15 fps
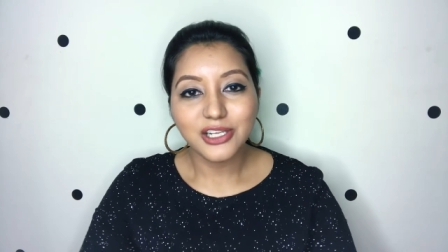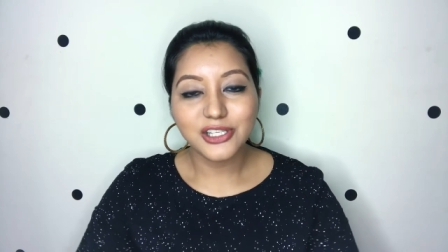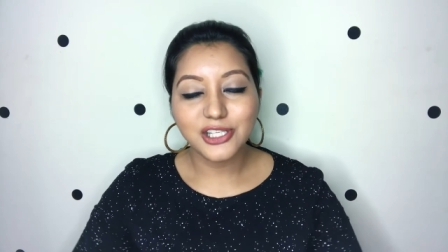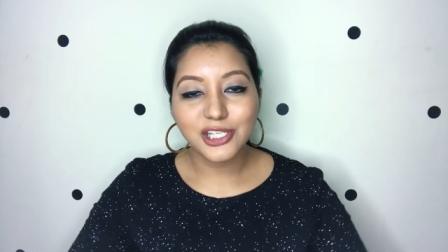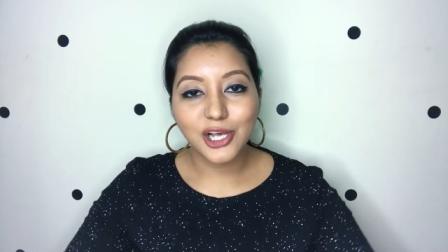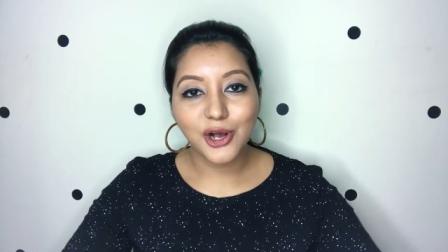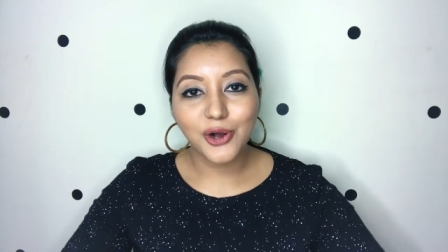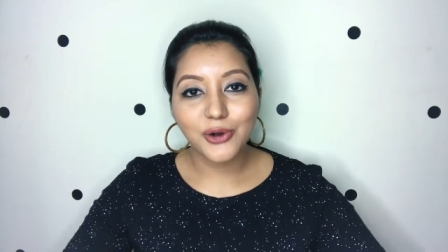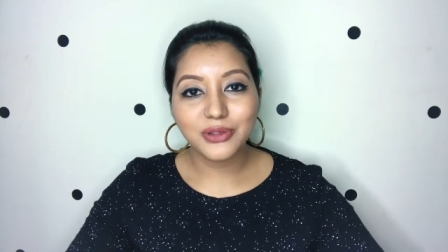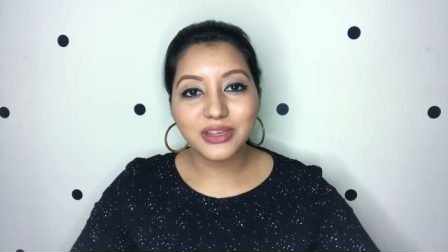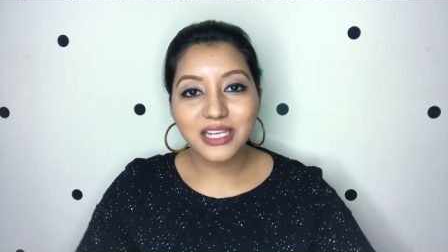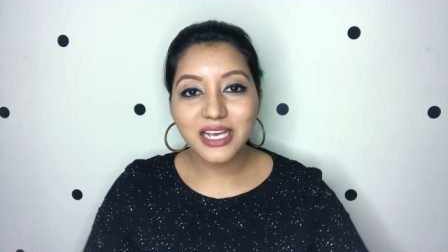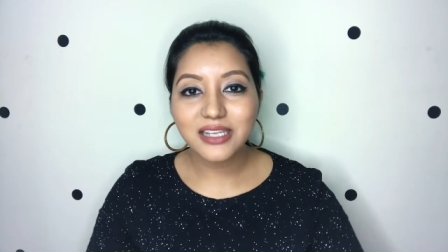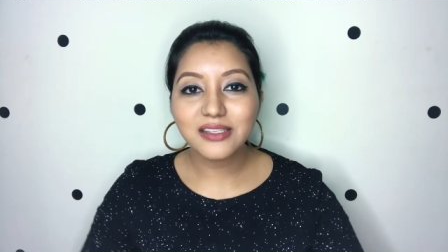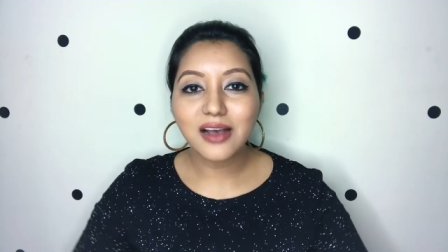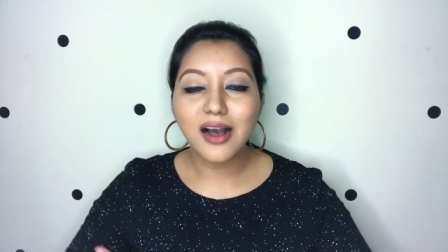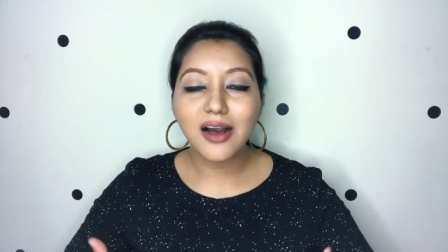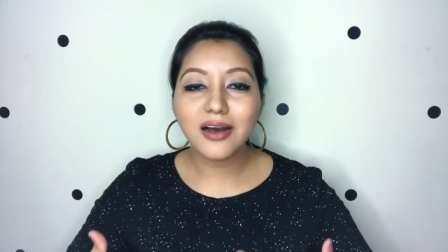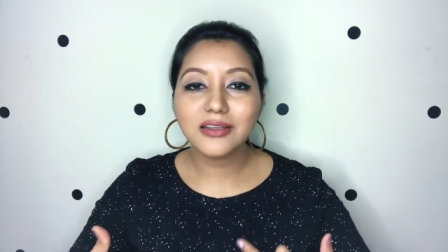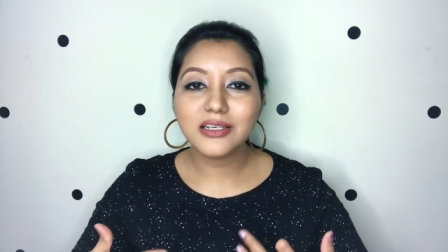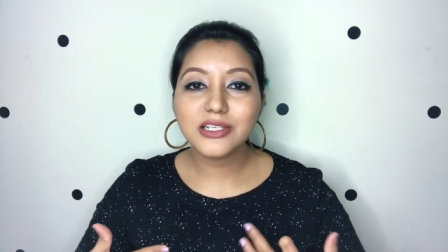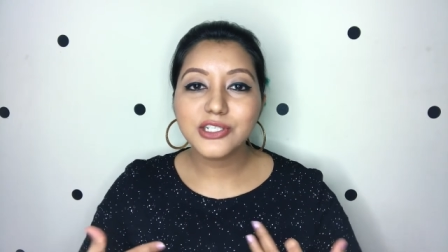So these
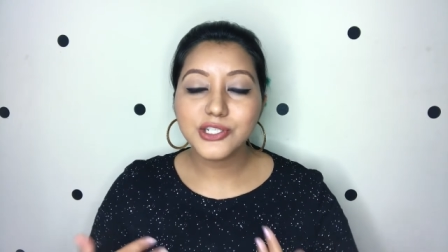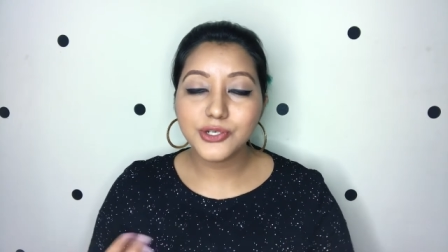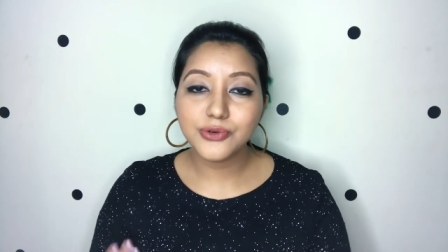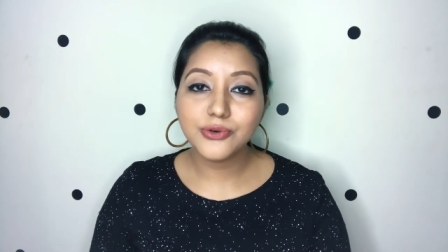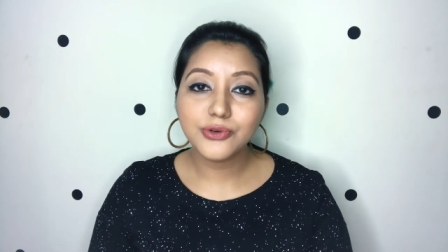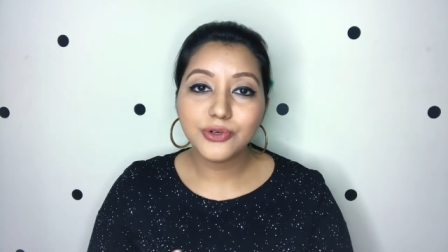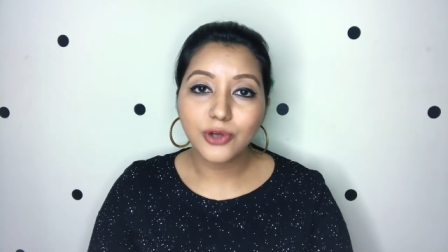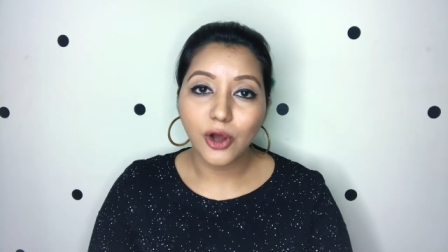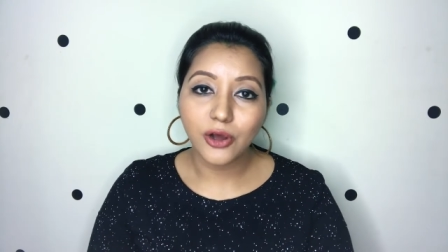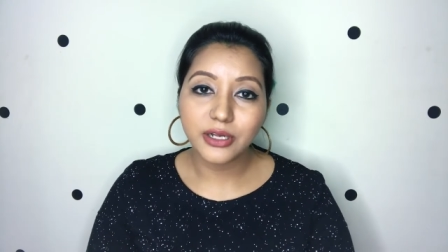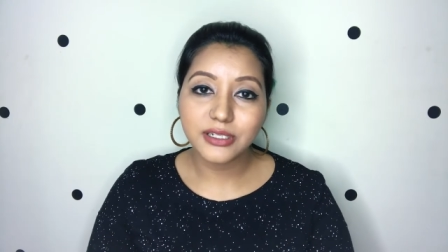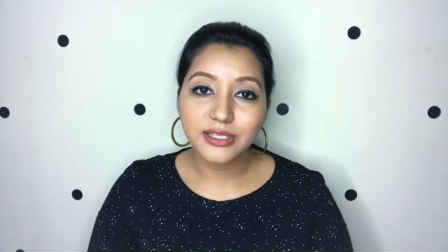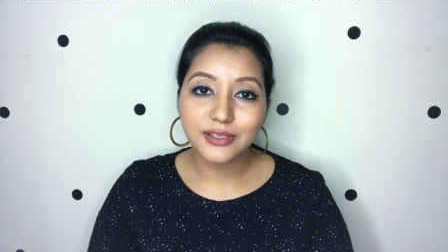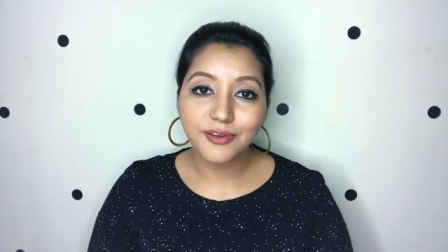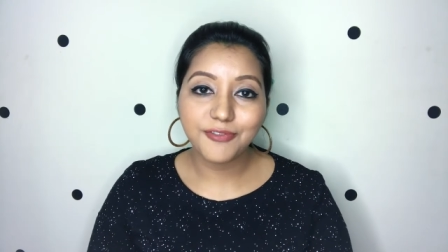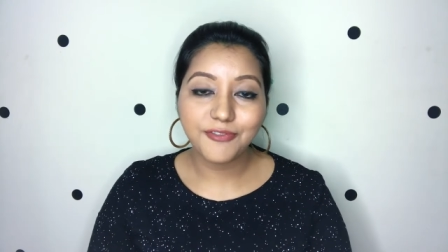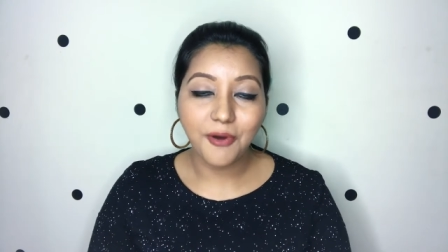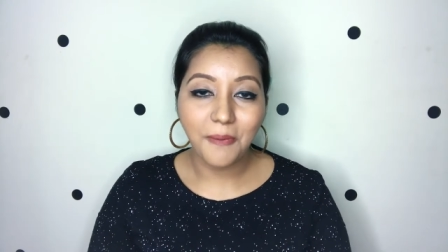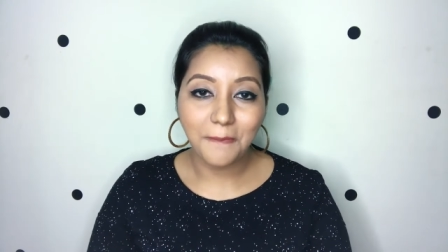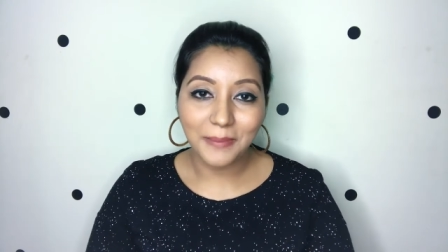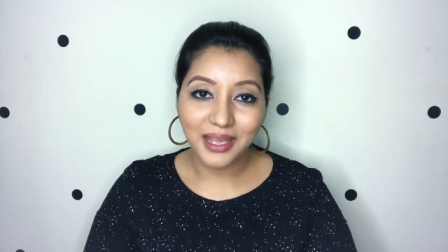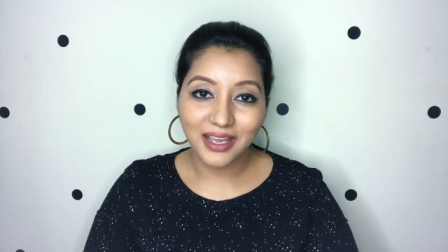are the two cons
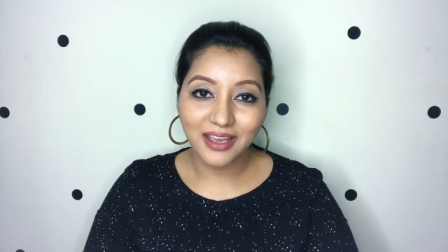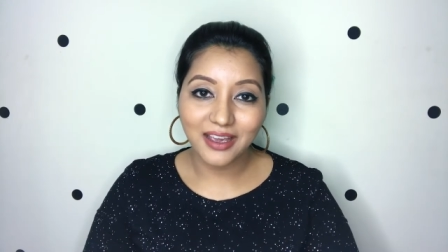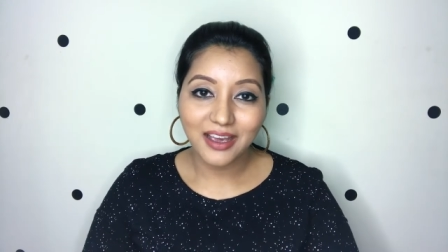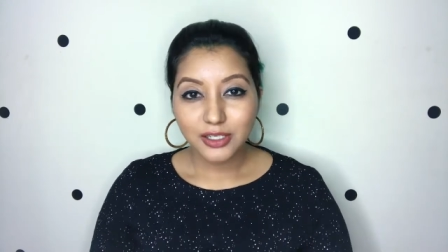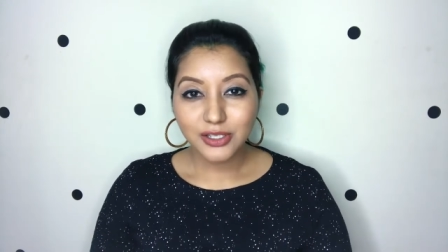for me.